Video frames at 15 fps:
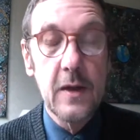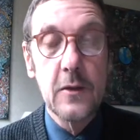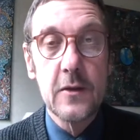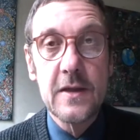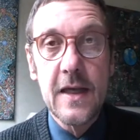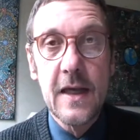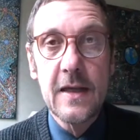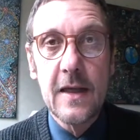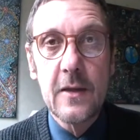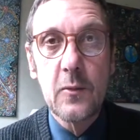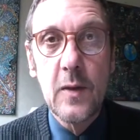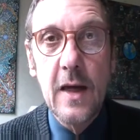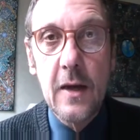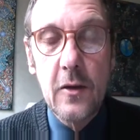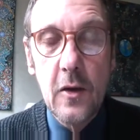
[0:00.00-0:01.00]
understand
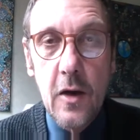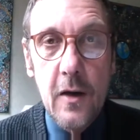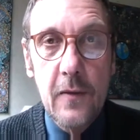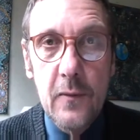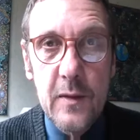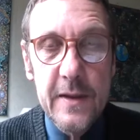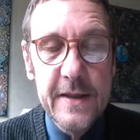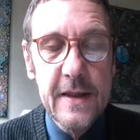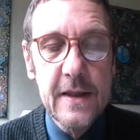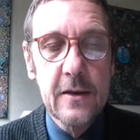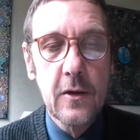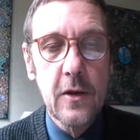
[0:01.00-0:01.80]
that we are the love we seek.